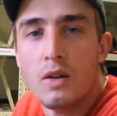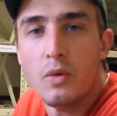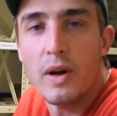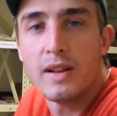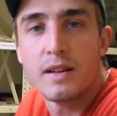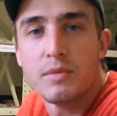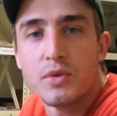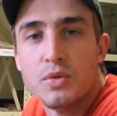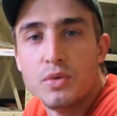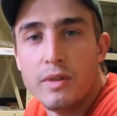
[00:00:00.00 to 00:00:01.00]
Welcome
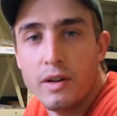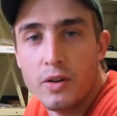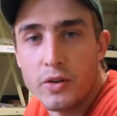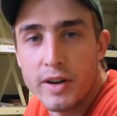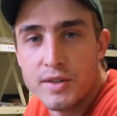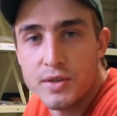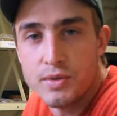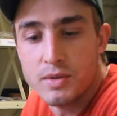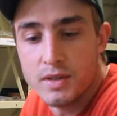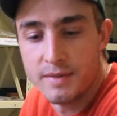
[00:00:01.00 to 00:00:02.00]
to the long range
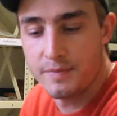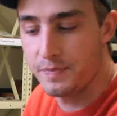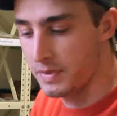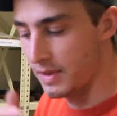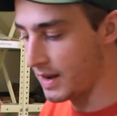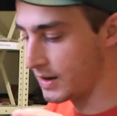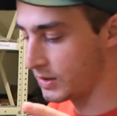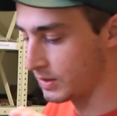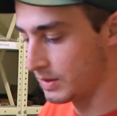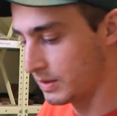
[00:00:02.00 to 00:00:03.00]
shooter.
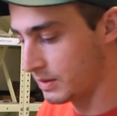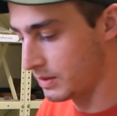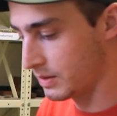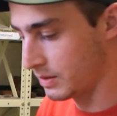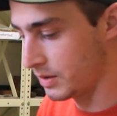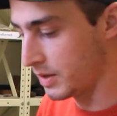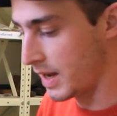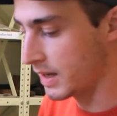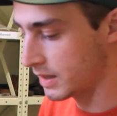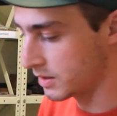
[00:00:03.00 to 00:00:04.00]
Now
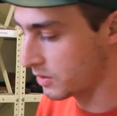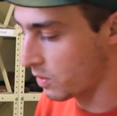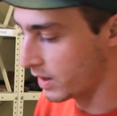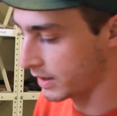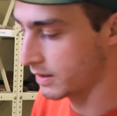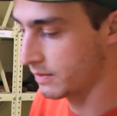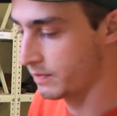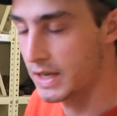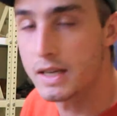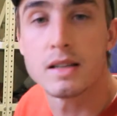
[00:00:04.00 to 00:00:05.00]
today is quite
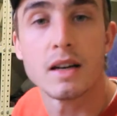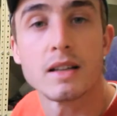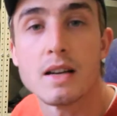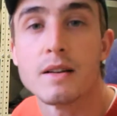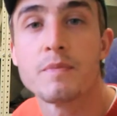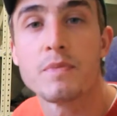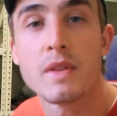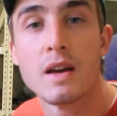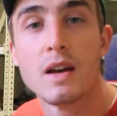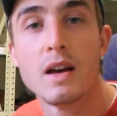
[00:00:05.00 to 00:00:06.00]
exciting
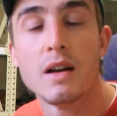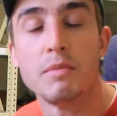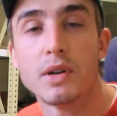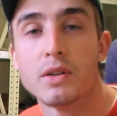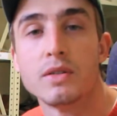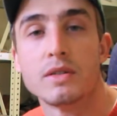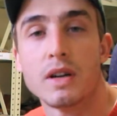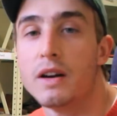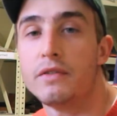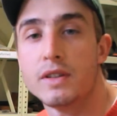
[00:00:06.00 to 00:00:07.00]
because
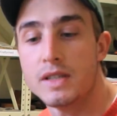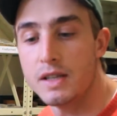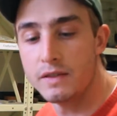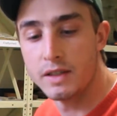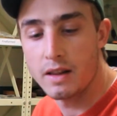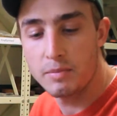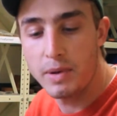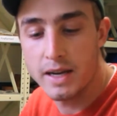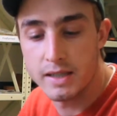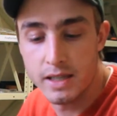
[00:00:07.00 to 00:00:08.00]
I've received another
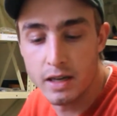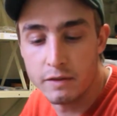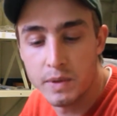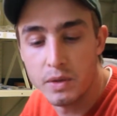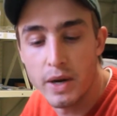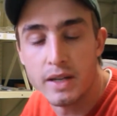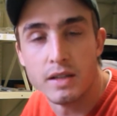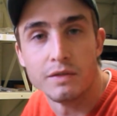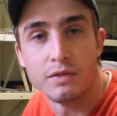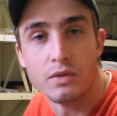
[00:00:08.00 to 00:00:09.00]
package that I've been
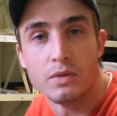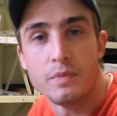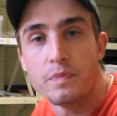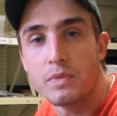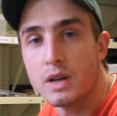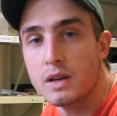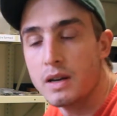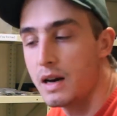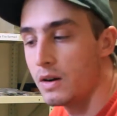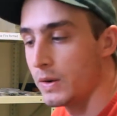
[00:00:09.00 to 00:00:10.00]
waiting for.
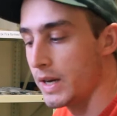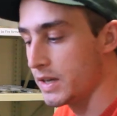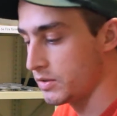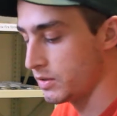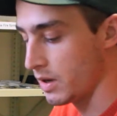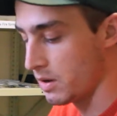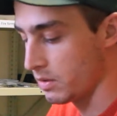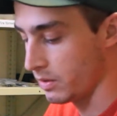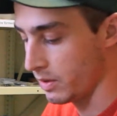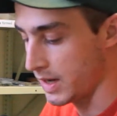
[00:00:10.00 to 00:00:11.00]
Now, as you
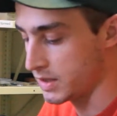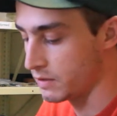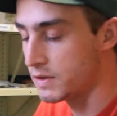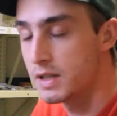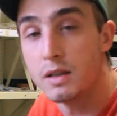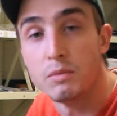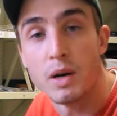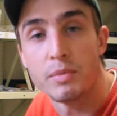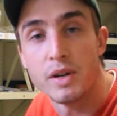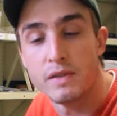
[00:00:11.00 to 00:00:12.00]
know, as you've seen in
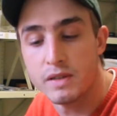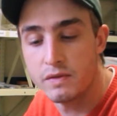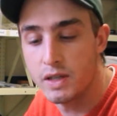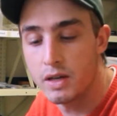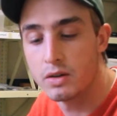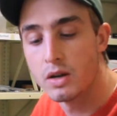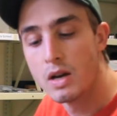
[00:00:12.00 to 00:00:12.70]
my previous video,